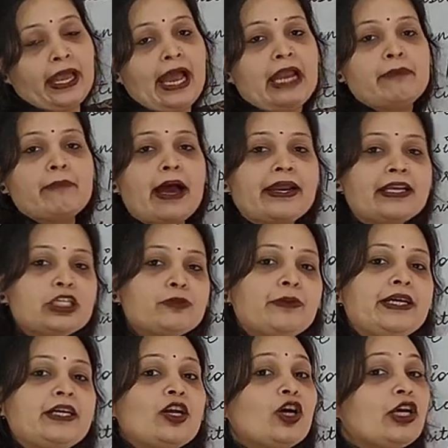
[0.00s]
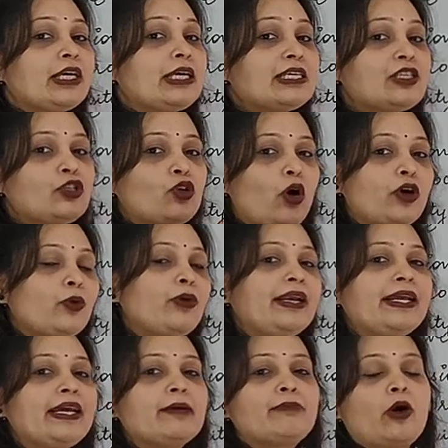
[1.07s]
And management is not
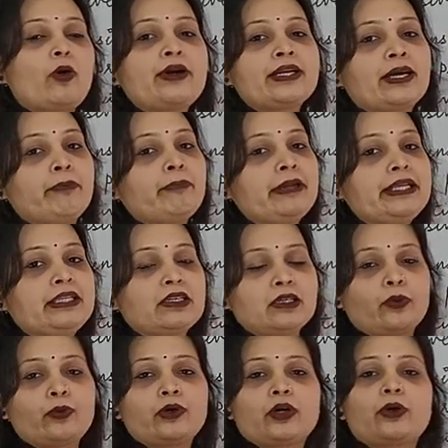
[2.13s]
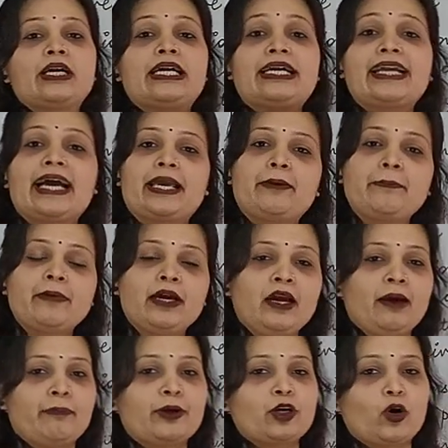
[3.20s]
only about completing the work on time
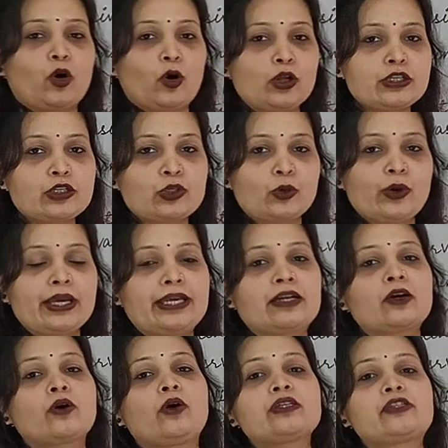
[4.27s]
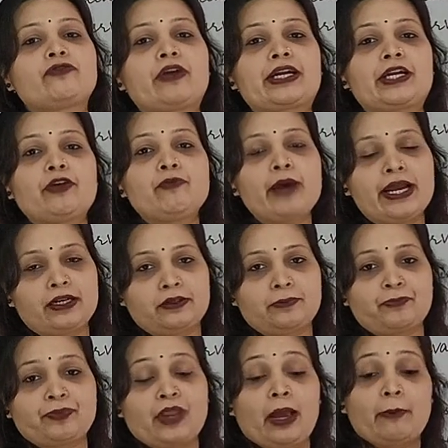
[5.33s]
but also in a cost effective manner,
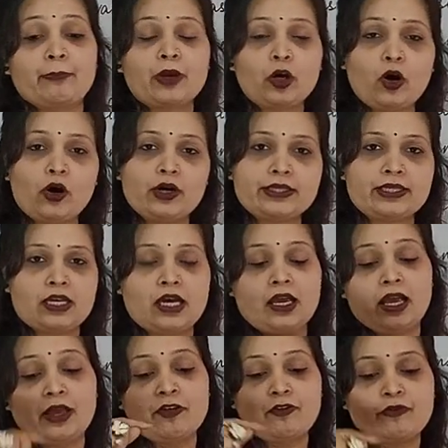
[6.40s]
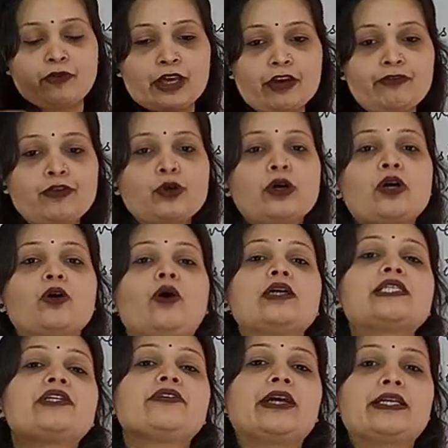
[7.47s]
because if your
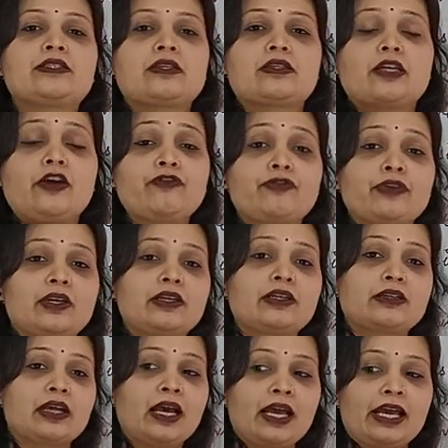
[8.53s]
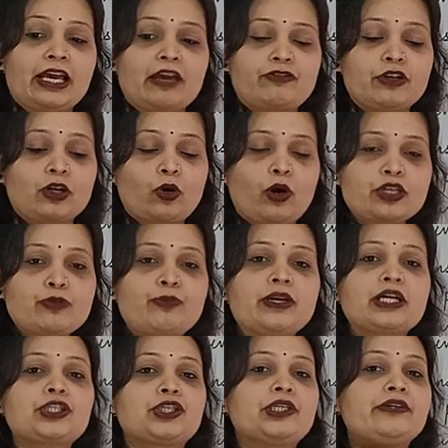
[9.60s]
cost raises, if the cost of
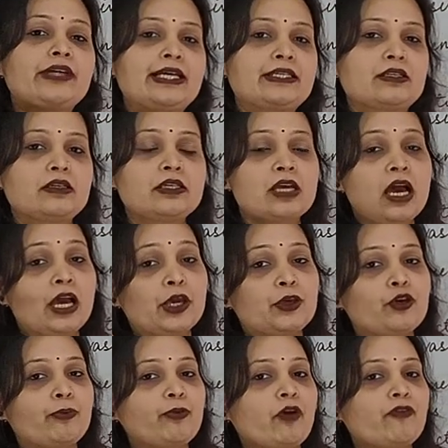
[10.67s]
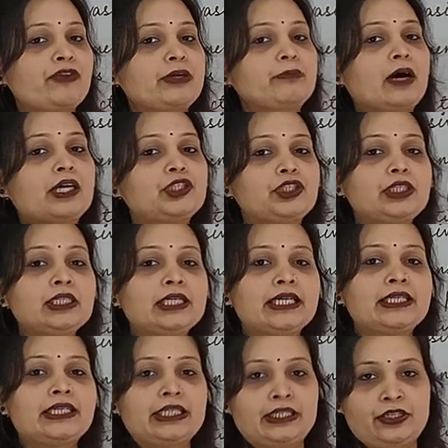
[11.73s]
production raises, your profit margin
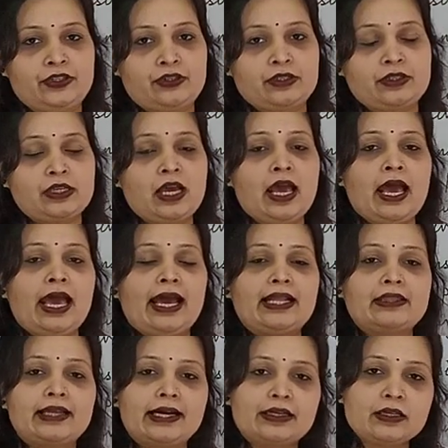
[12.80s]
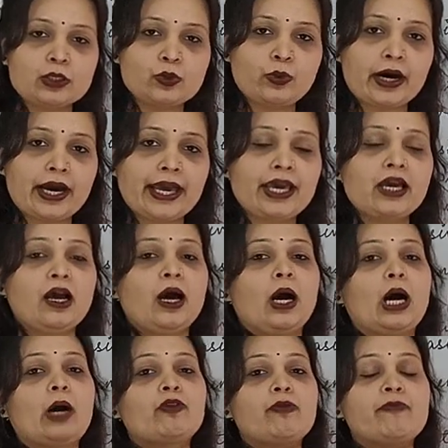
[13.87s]
decreases. And that is why
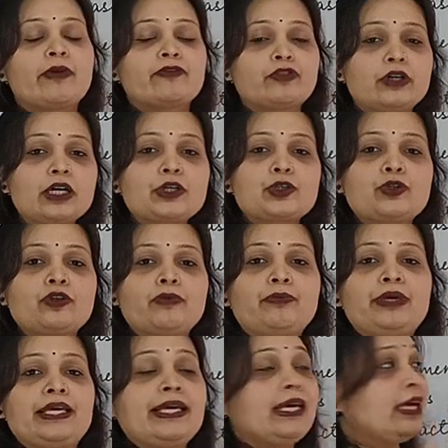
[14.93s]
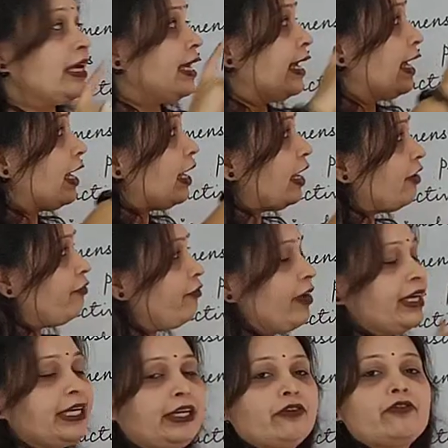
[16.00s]
our work should be
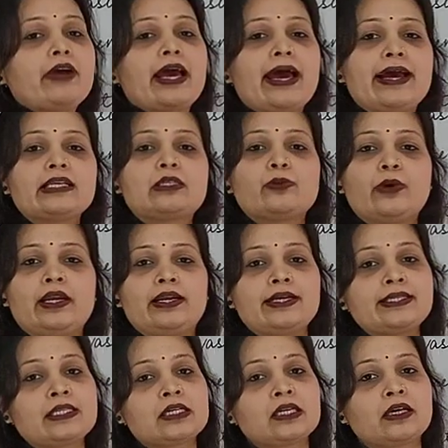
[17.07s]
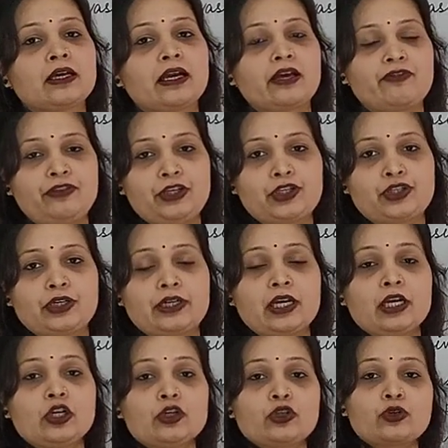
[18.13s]
effective as well as efficient.
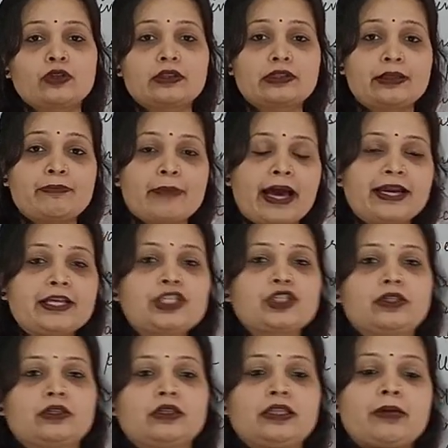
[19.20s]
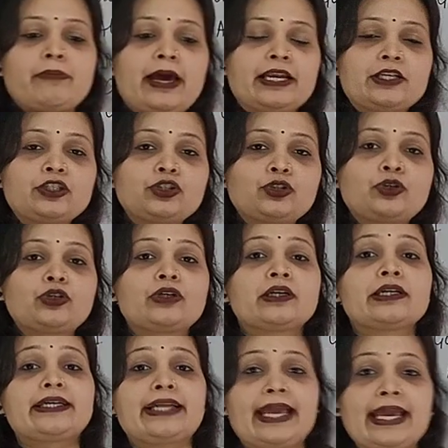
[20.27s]
So the manager should
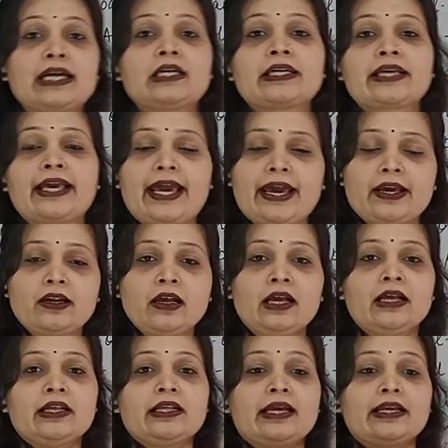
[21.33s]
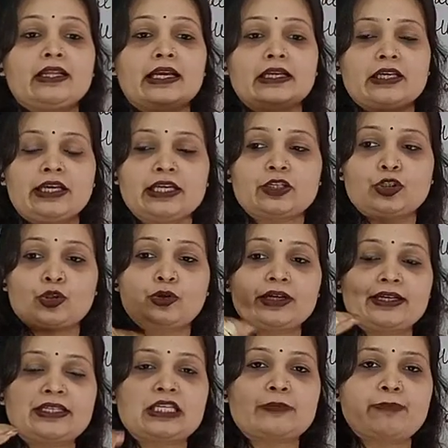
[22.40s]
take care, he
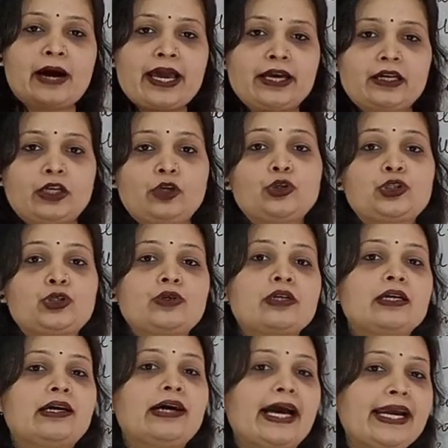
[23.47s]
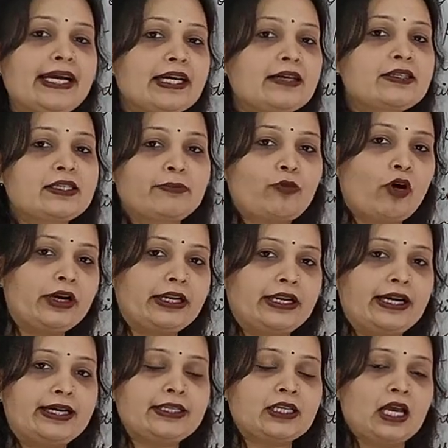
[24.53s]
should inspire, he should guide his
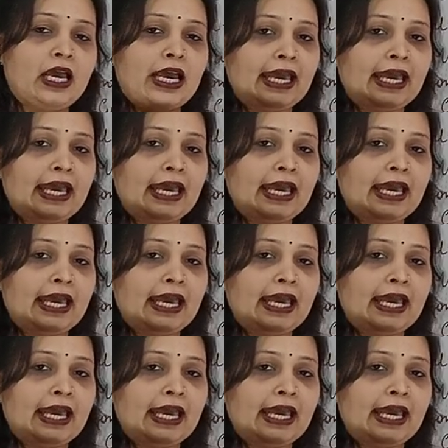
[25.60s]
subordinates